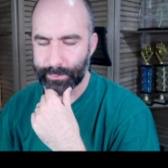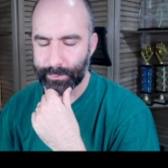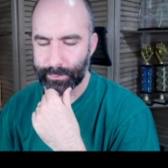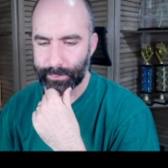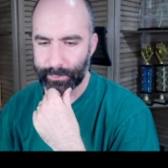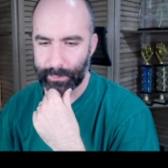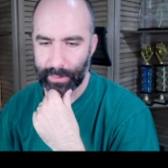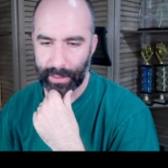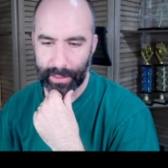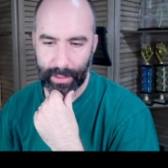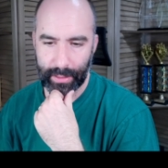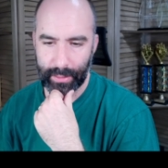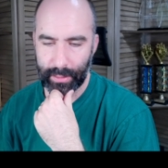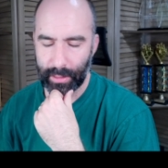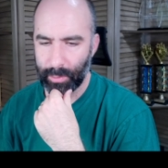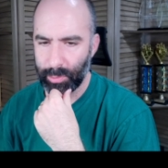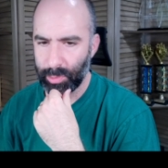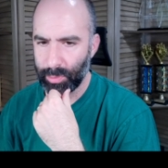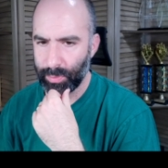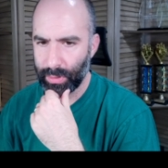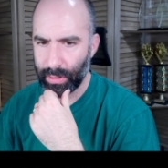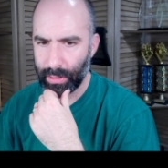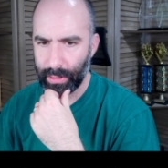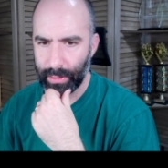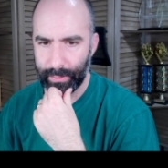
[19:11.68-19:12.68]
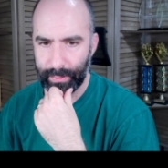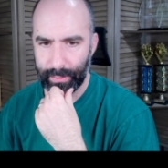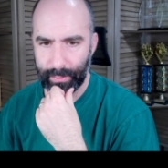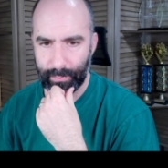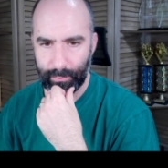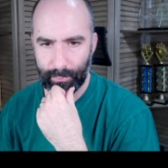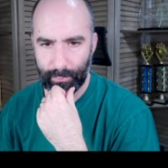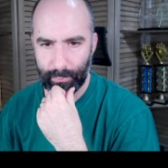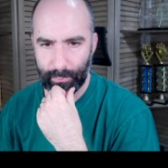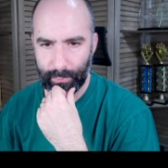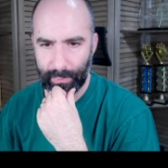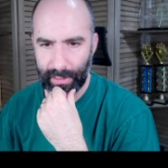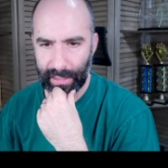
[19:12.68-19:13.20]
Again, up a pawn,
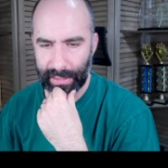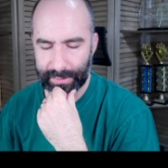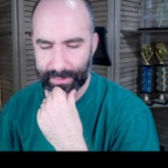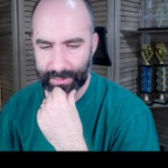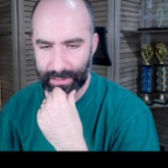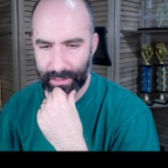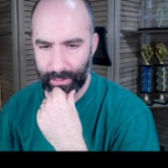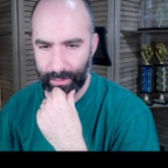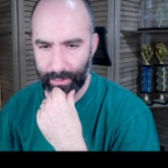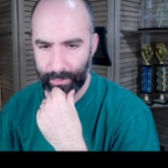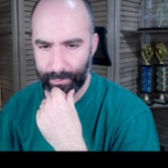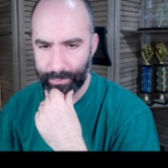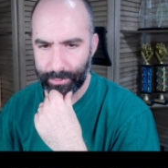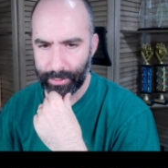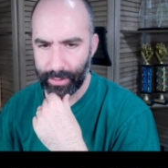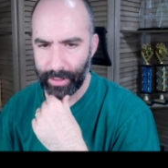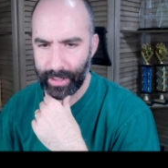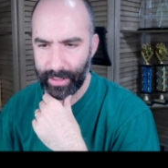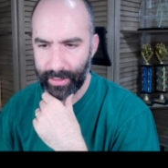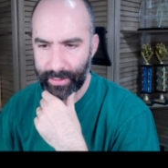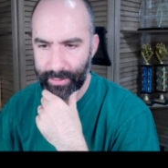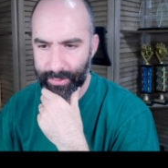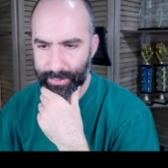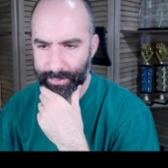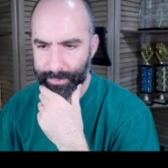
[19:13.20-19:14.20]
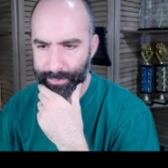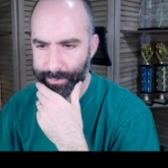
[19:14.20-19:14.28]
not scared of trades.